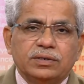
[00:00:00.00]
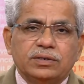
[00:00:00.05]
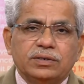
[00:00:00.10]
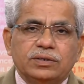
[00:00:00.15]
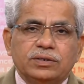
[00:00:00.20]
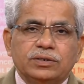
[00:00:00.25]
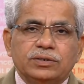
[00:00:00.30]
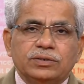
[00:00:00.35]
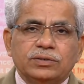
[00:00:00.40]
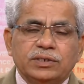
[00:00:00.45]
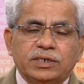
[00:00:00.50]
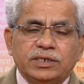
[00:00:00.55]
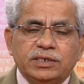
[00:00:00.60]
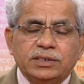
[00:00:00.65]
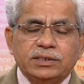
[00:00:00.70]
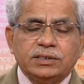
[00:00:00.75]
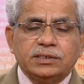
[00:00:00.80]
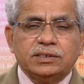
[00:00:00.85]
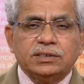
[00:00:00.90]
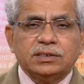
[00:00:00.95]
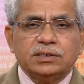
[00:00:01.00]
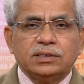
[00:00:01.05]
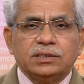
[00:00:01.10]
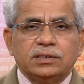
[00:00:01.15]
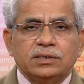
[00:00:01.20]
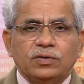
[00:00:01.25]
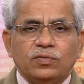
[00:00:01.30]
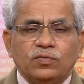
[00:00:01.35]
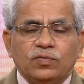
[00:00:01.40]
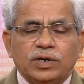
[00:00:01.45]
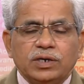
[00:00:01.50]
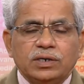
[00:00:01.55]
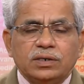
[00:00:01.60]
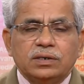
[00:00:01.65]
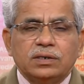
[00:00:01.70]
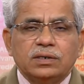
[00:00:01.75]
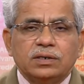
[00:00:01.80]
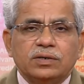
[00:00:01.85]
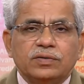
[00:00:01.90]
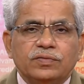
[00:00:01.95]
So that is what
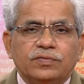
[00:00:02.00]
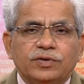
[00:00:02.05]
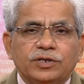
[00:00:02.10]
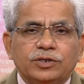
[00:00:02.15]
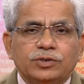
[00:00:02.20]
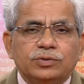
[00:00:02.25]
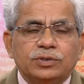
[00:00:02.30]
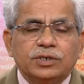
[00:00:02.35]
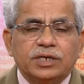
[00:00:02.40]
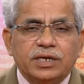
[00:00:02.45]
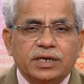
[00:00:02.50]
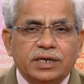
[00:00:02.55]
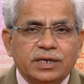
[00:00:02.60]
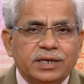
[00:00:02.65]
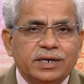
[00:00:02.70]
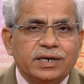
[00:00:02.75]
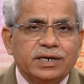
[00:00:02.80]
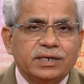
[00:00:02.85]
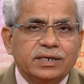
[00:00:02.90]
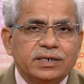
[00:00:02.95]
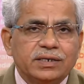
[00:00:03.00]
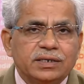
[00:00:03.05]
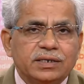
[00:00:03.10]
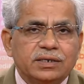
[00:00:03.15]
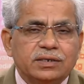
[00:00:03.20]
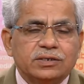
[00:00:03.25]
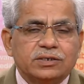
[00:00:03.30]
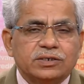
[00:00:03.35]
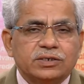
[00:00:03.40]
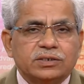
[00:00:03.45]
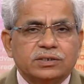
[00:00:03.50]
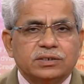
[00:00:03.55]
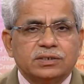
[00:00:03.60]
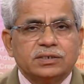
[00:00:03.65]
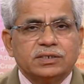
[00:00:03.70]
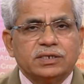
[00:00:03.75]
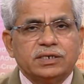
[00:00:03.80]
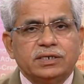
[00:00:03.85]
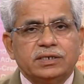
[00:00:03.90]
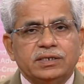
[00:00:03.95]
we should care at any construction
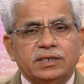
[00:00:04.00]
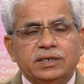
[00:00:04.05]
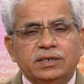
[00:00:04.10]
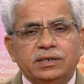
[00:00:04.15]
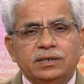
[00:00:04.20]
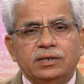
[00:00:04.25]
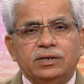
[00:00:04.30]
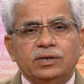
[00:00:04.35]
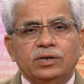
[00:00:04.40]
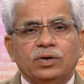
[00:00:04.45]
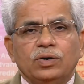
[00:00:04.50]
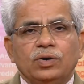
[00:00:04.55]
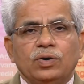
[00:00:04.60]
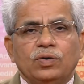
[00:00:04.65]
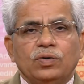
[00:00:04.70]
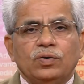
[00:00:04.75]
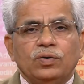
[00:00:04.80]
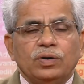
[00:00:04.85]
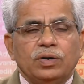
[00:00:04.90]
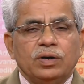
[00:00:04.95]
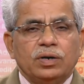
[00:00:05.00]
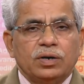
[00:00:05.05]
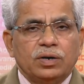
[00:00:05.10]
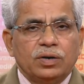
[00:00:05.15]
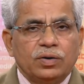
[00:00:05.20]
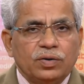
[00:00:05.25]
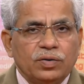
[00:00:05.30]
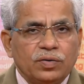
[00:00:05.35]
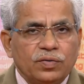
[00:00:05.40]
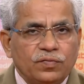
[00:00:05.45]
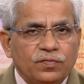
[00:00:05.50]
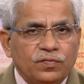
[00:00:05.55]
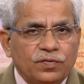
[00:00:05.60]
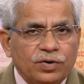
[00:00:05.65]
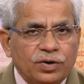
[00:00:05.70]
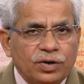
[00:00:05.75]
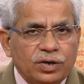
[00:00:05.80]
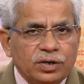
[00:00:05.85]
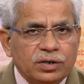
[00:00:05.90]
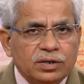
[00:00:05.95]
site, that
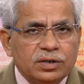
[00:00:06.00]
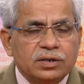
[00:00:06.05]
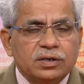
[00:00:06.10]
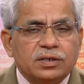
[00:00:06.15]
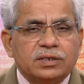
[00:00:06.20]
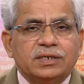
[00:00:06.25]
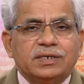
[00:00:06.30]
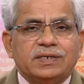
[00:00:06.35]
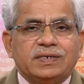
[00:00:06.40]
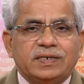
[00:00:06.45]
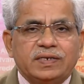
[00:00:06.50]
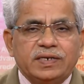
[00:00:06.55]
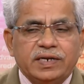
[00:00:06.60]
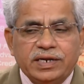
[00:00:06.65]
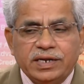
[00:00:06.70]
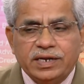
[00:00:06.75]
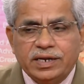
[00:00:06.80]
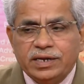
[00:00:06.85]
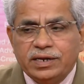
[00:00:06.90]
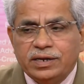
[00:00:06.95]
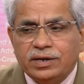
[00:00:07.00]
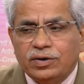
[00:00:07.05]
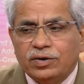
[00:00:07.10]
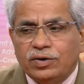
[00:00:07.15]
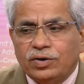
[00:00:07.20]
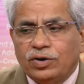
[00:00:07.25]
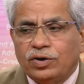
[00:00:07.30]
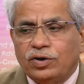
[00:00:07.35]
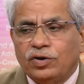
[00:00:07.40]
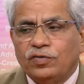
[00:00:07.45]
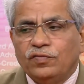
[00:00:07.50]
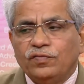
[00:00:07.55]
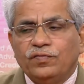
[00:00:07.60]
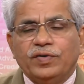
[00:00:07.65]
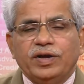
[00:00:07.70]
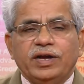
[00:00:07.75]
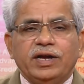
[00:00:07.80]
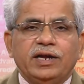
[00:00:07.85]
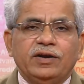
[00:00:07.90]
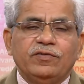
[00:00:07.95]
for the training of
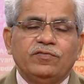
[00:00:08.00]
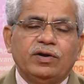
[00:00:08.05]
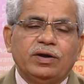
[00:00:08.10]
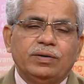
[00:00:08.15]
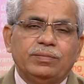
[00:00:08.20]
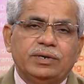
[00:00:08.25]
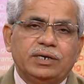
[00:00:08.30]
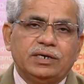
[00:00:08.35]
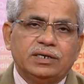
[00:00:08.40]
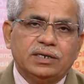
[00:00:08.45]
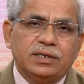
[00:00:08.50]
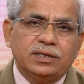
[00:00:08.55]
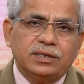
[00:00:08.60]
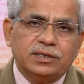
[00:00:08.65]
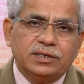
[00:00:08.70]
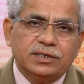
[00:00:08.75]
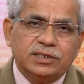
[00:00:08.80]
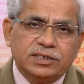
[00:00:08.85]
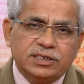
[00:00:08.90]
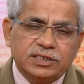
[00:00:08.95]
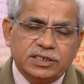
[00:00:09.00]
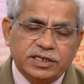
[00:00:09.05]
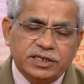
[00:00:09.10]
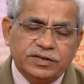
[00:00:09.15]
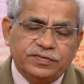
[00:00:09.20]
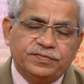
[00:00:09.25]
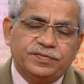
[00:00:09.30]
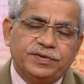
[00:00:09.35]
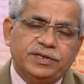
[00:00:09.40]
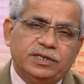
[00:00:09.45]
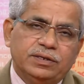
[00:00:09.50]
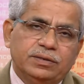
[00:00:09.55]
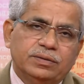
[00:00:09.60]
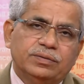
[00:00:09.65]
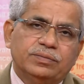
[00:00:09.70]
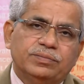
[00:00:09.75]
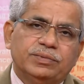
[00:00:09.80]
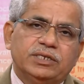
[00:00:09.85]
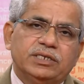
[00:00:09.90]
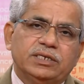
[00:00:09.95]
environmental safety,
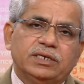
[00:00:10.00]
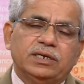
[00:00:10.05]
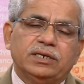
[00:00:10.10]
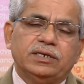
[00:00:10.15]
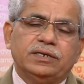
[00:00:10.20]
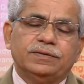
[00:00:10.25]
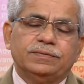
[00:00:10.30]
basically.